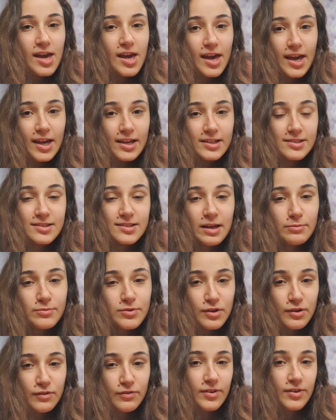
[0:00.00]
had some
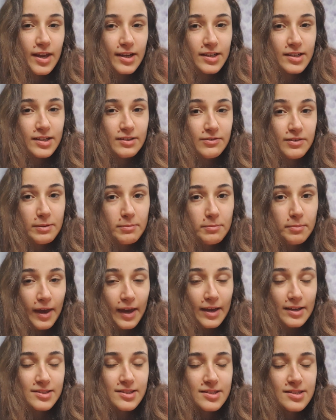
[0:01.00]
sort of negative
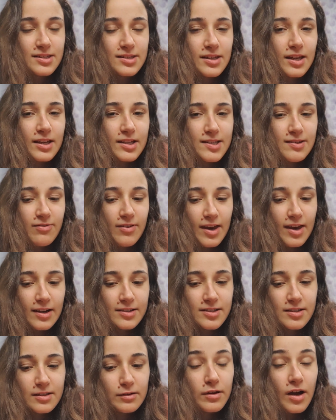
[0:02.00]
impacts and
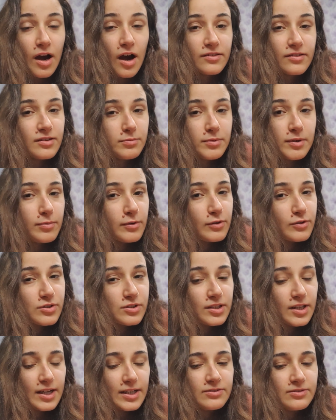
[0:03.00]
effect on other
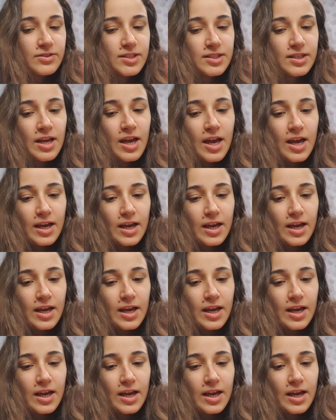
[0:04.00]
people's lives.